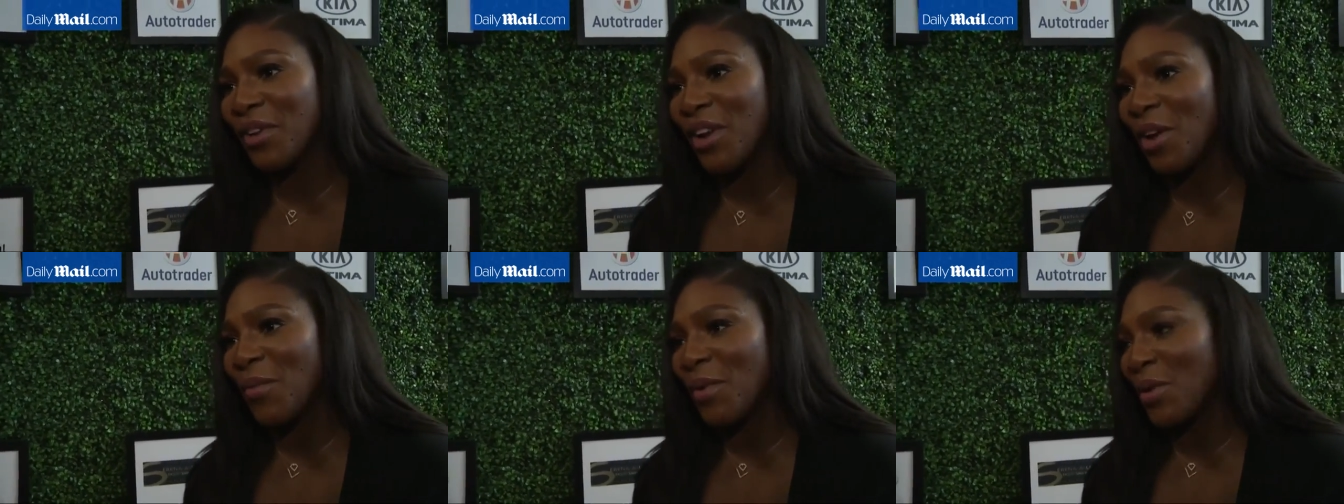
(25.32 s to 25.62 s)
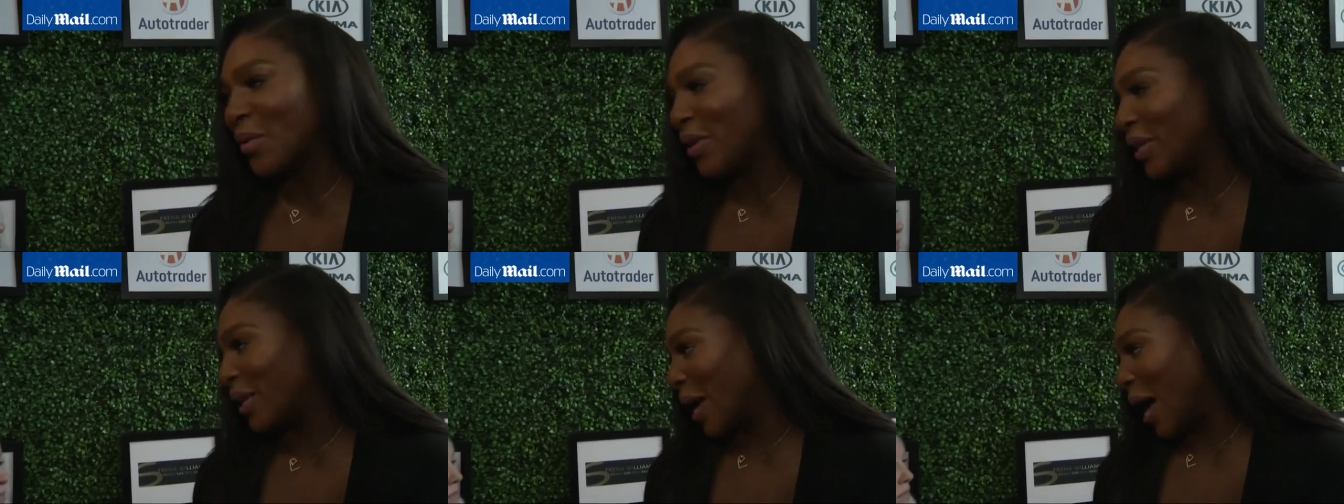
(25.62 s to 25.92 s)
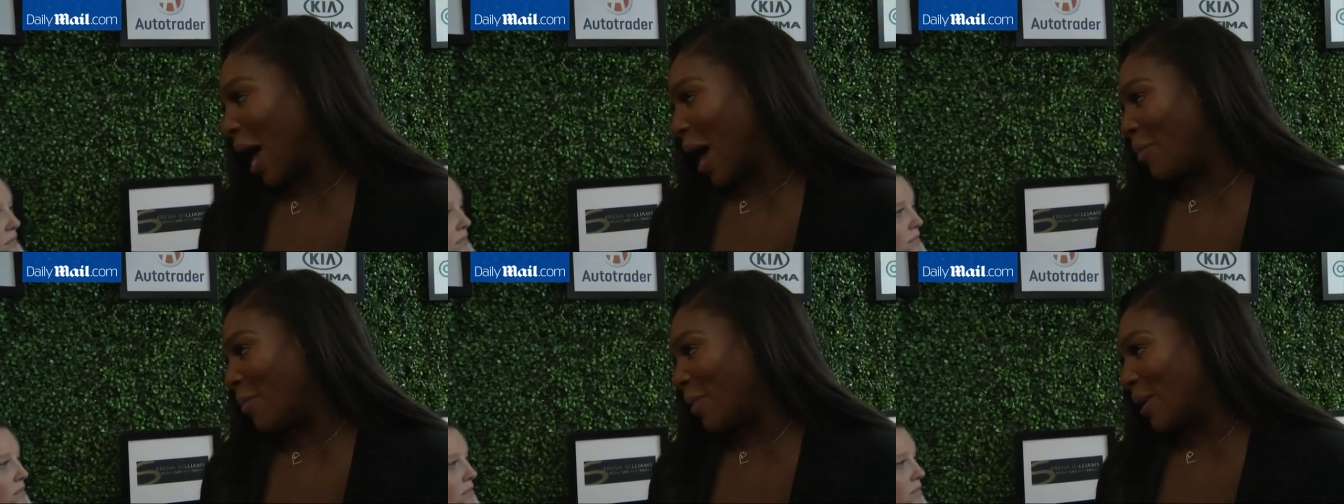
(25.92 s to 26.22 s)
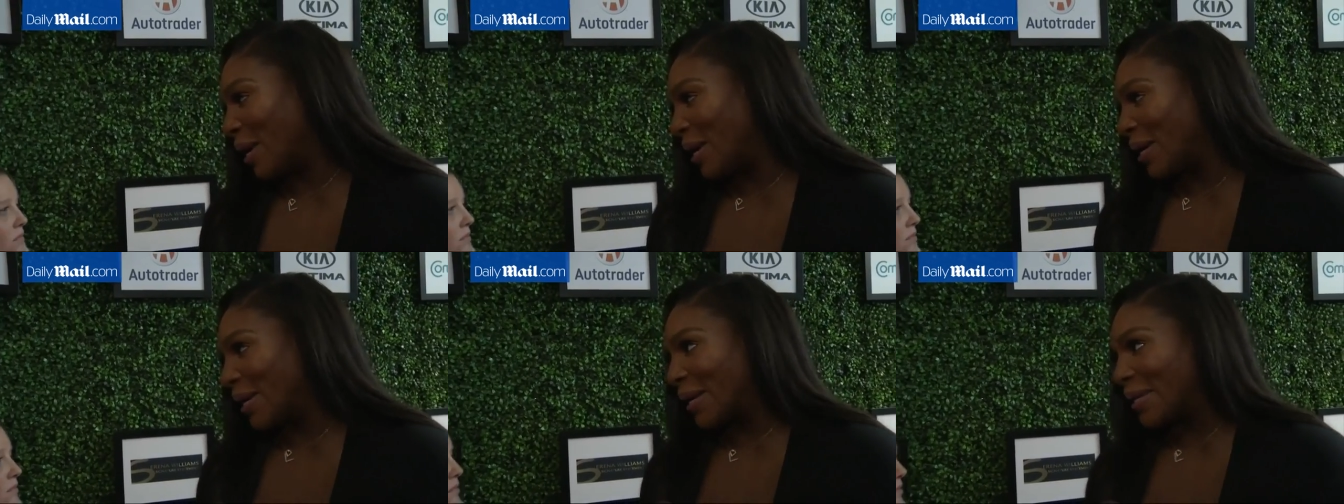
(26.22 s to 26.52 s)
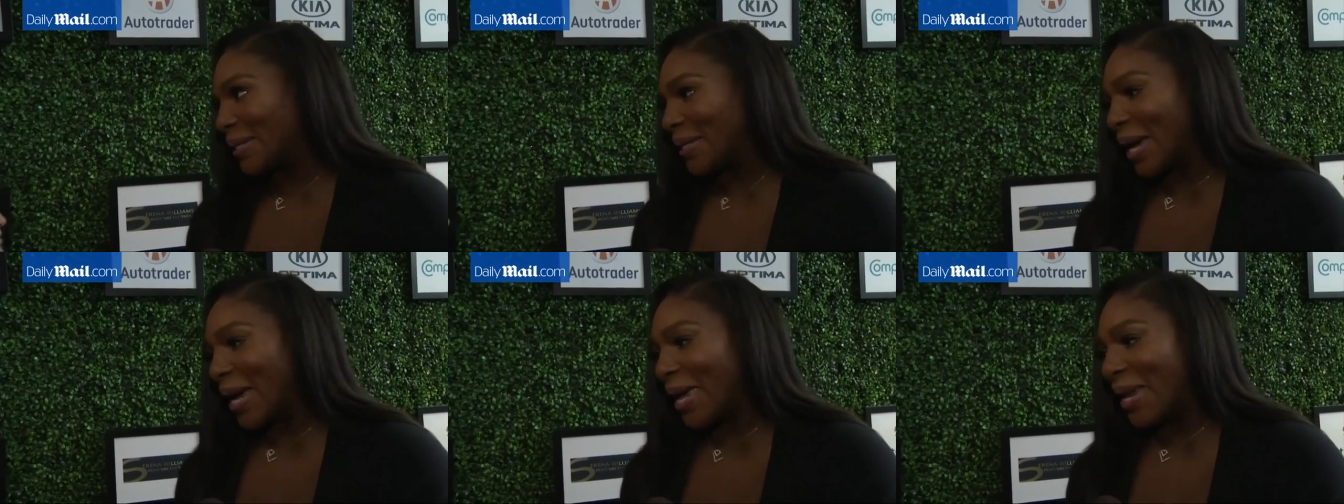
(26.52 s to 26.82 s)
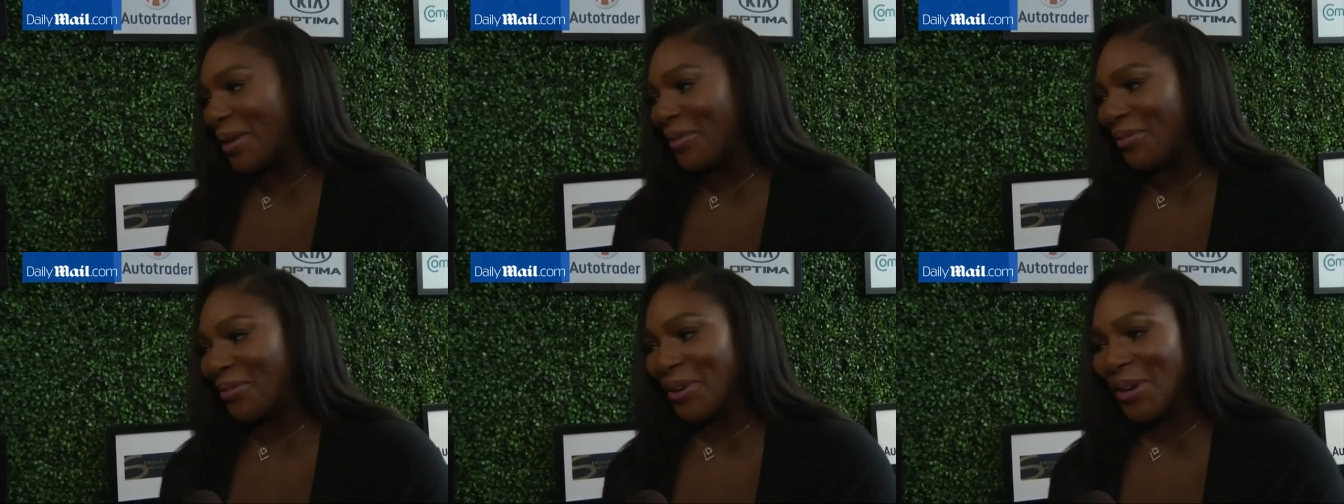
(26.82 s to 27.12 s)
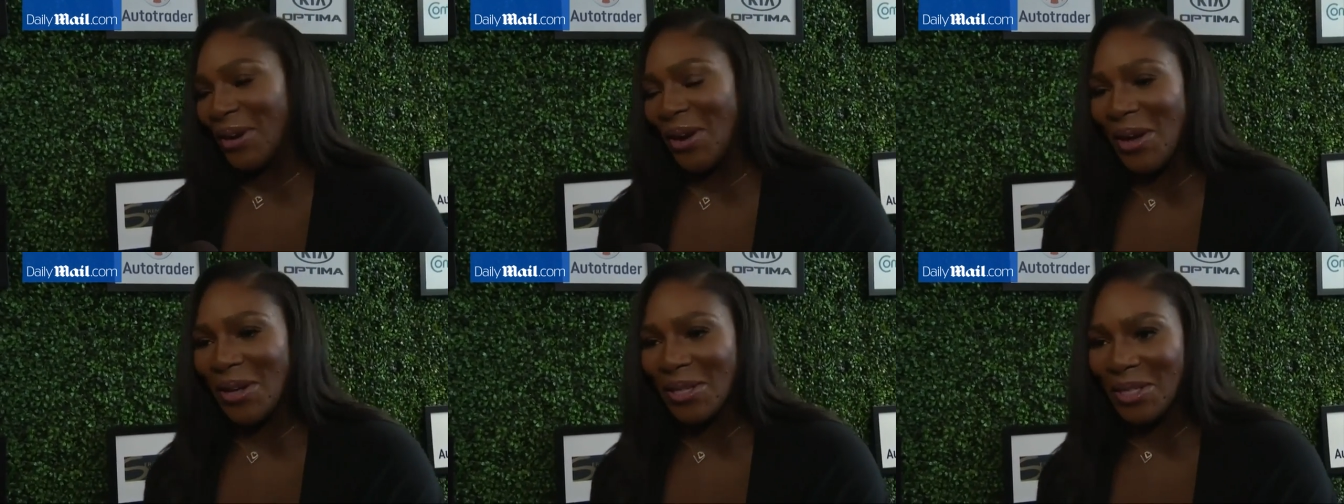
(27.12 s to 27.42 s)
and I'll be really happy and excited
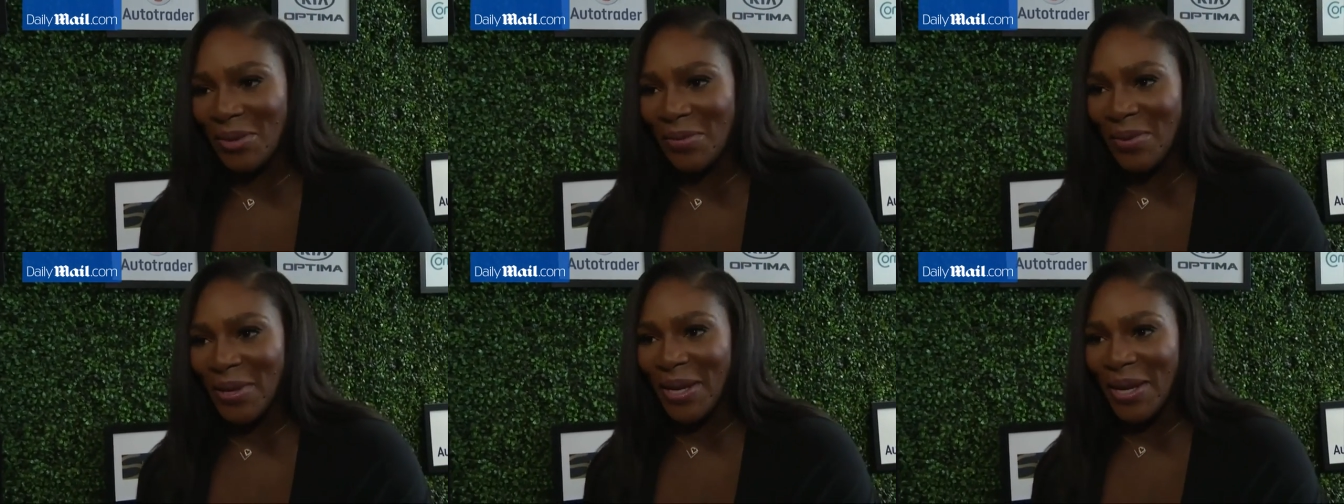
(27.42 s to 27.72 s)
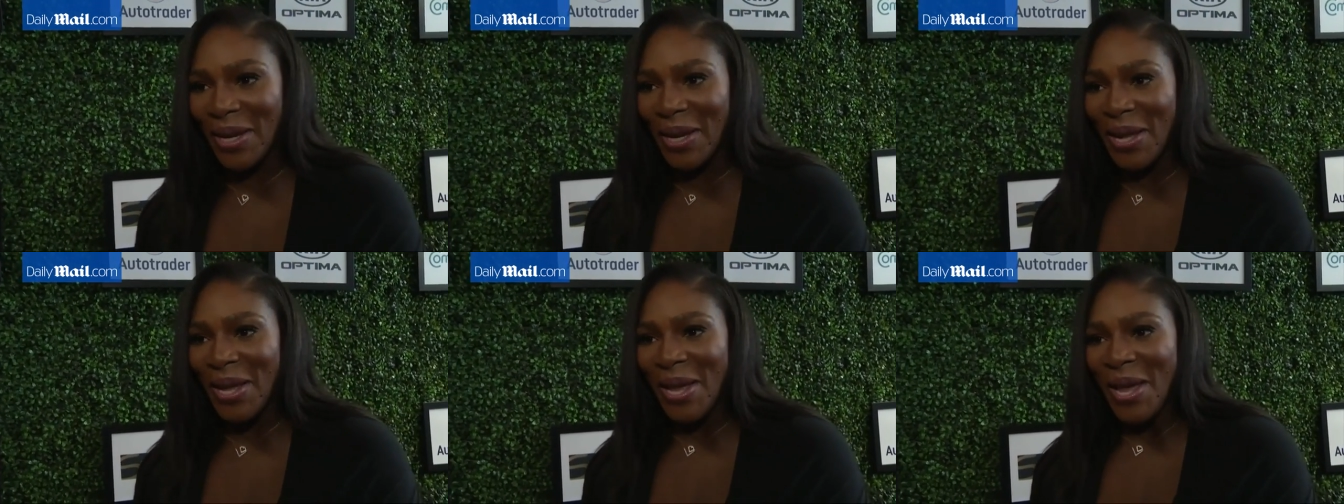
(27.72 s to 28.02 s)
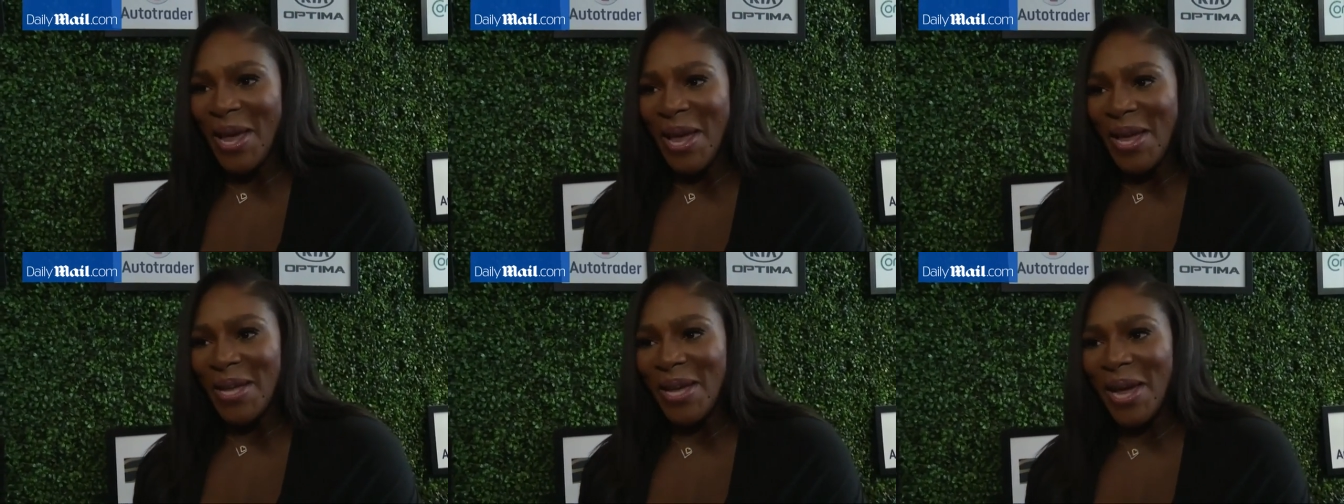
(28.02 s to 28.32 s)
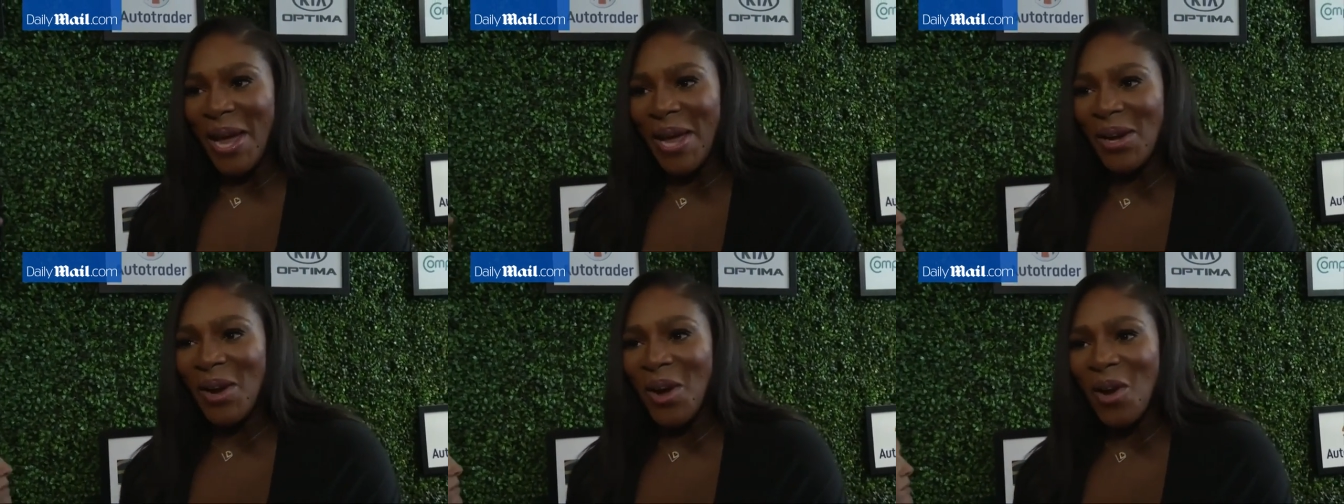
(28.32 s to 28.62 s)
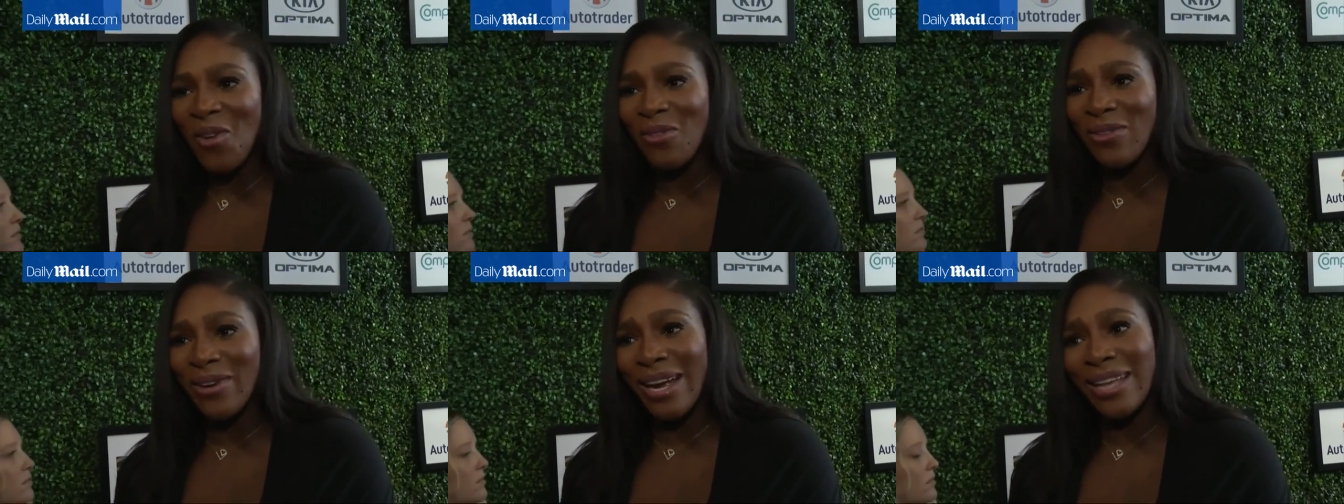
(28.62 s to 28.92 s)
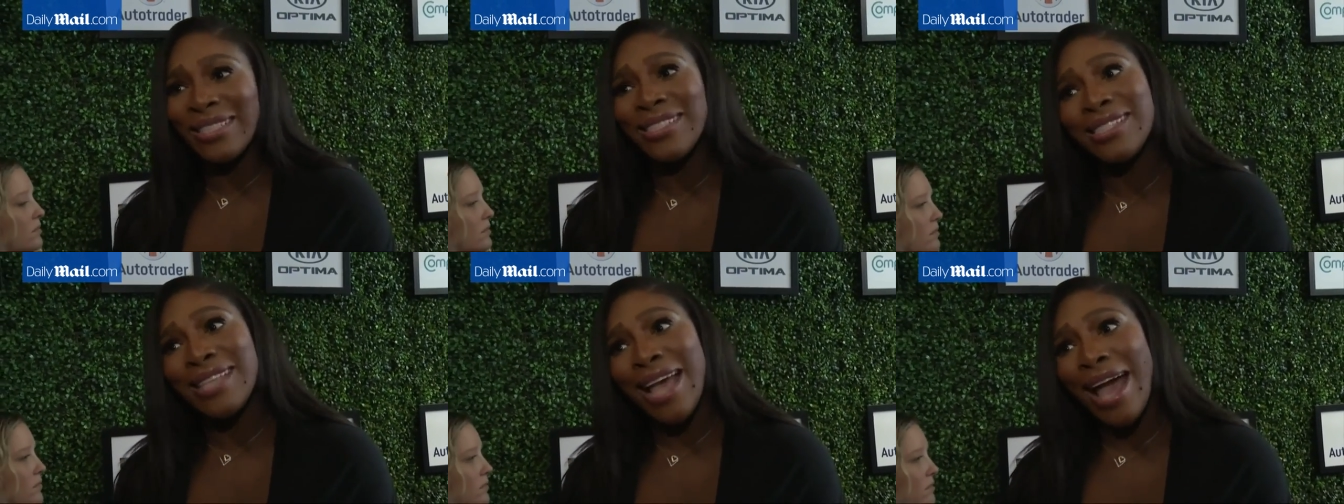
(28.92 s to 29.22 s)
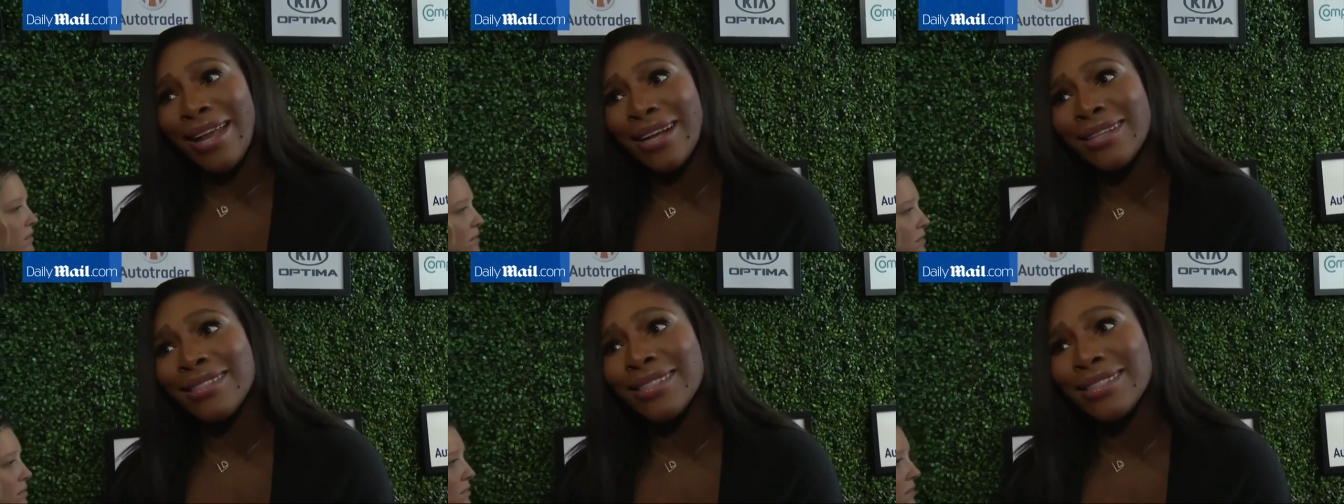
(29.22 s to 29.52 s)
for it all to be kind of over and
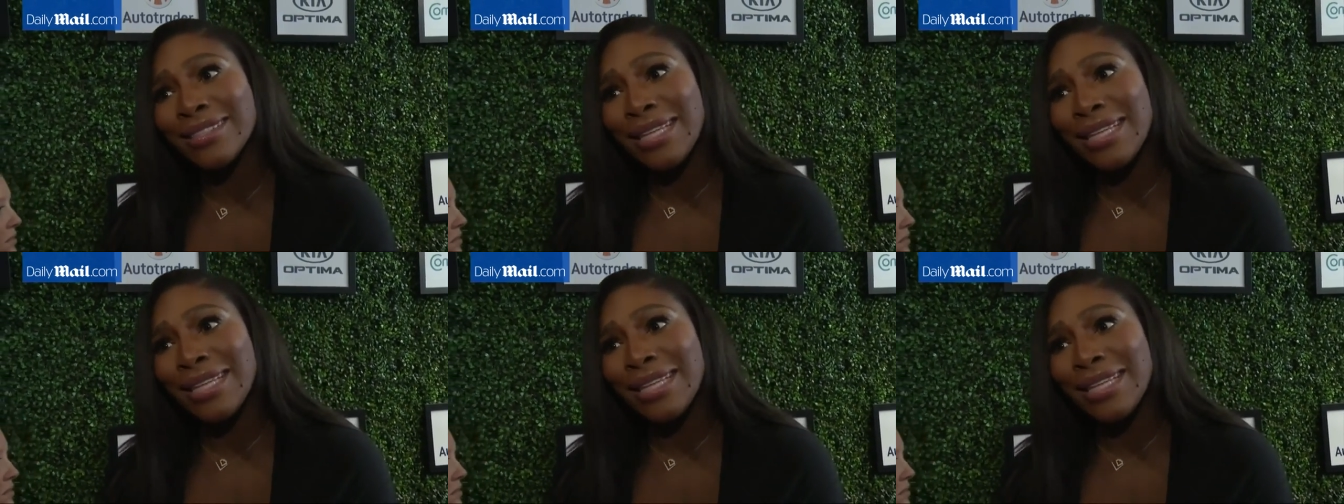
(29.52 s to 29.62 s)
sad at the